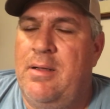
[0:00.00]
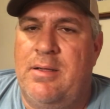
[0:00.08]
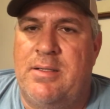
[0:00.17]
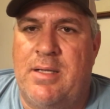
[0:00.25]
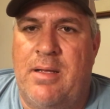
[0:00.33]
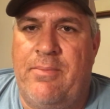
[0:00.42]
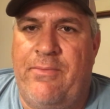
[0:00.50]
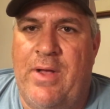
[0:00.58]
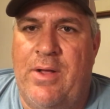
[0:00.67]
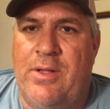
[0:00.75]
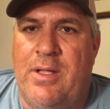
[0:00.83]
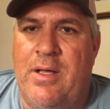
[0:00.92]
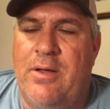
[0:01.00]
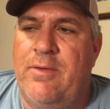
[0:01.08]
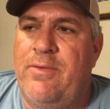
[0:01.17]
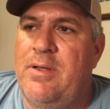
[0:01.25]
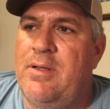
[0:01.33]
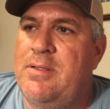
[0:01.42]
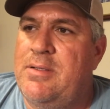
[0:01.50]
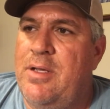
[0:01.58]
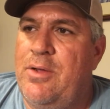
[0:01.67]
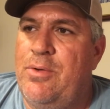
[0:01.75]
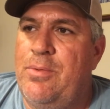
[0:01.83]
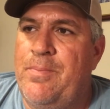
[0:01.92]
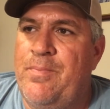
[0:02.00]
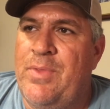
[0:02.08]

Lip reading: some fall off. So